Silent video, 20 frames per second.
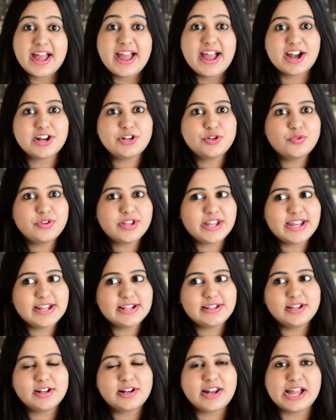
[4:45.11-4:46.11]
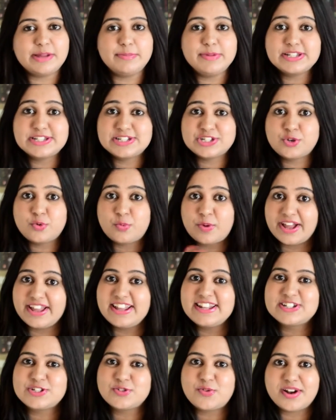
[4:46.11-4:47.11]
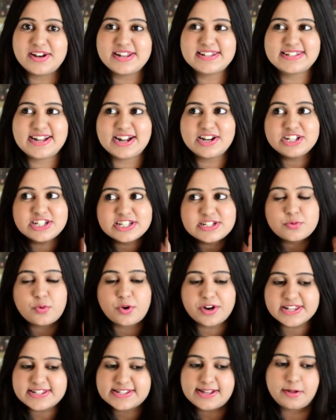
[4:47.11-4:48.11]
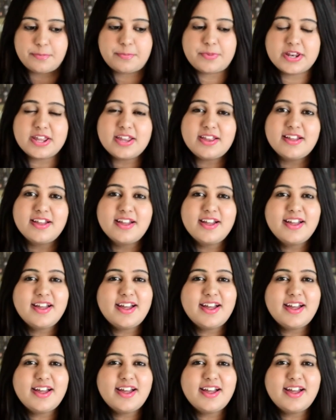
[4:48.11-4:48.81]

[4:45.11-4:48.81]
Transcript: I had to read the climax twice to understand this, what is happening,